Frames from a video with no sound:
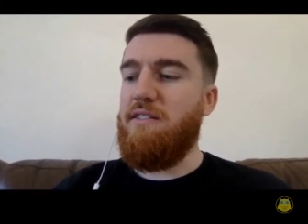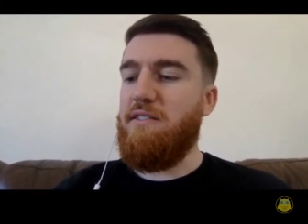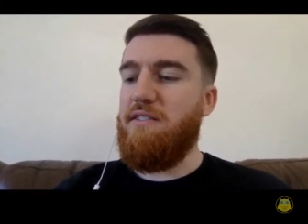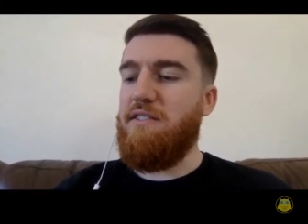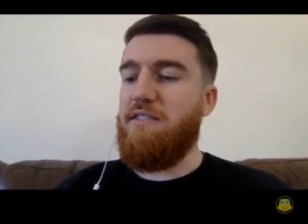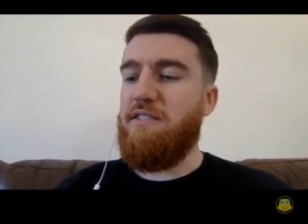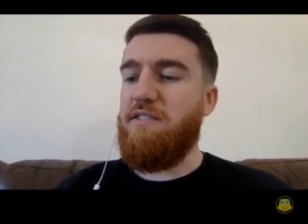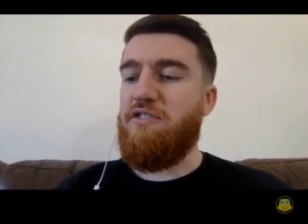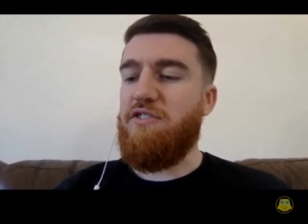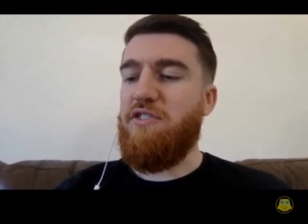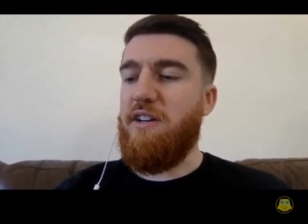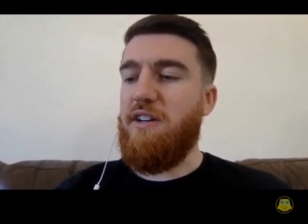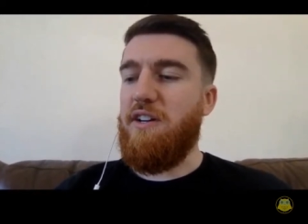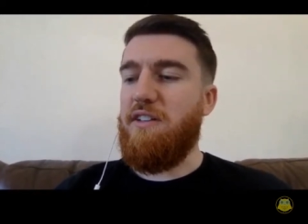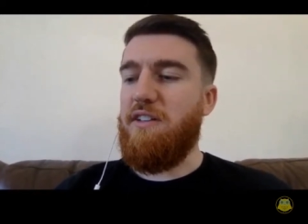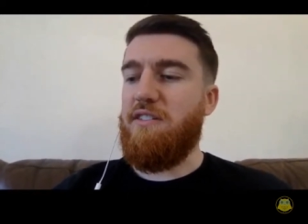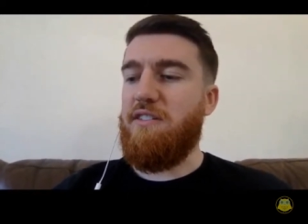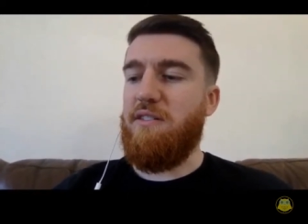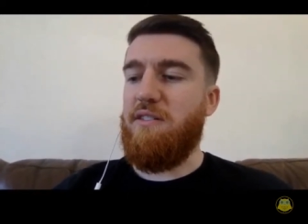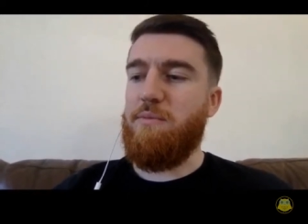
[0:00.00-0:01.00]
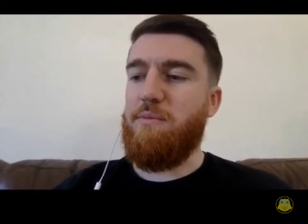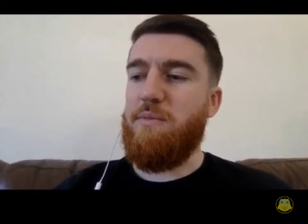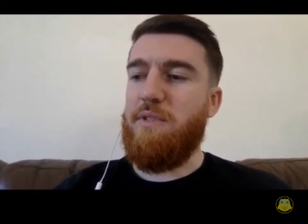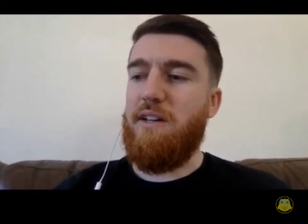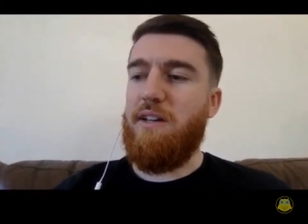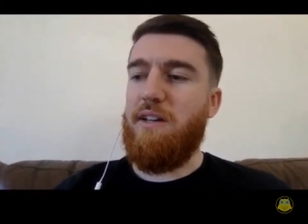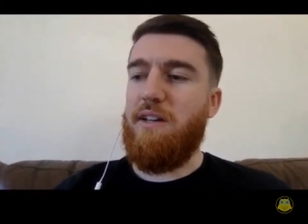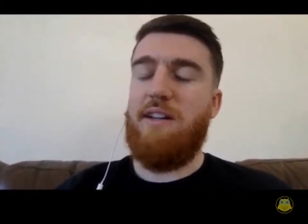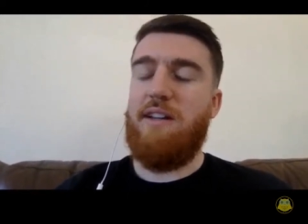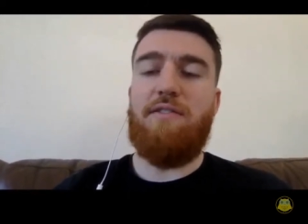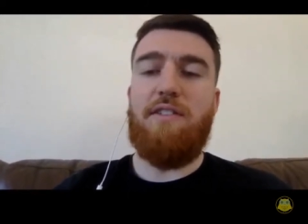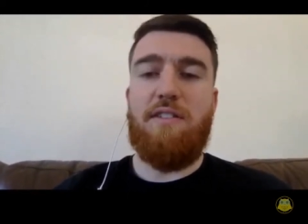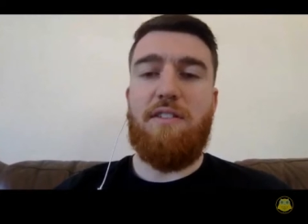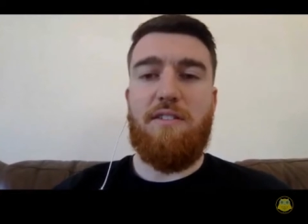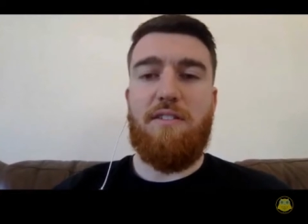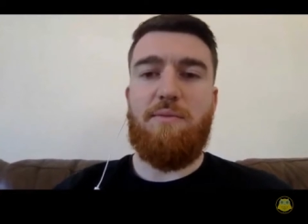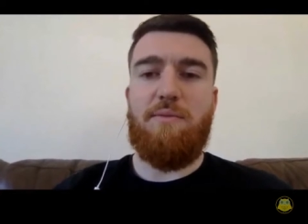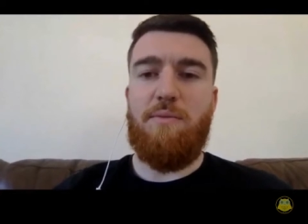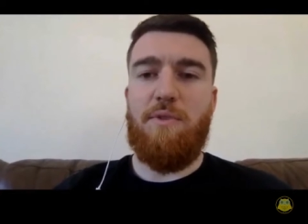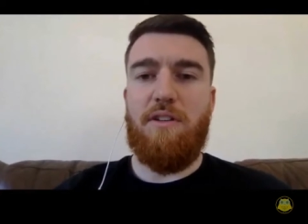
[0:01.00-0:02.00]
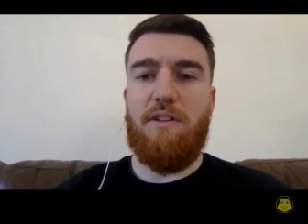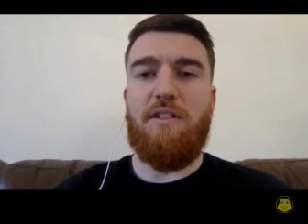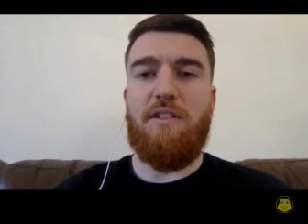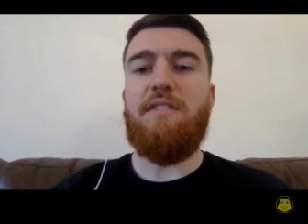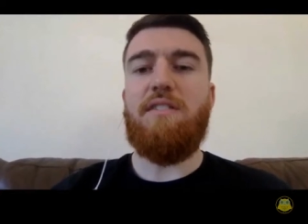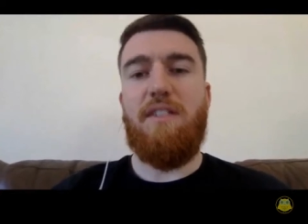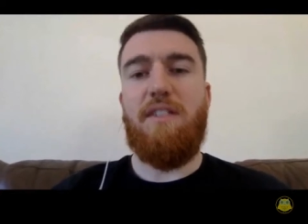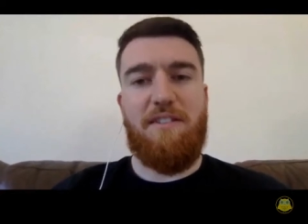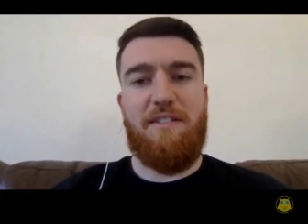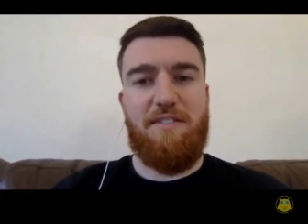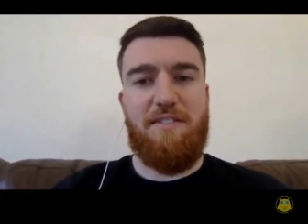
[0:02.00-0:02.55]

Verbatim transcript: to try something. And if it doesn't work,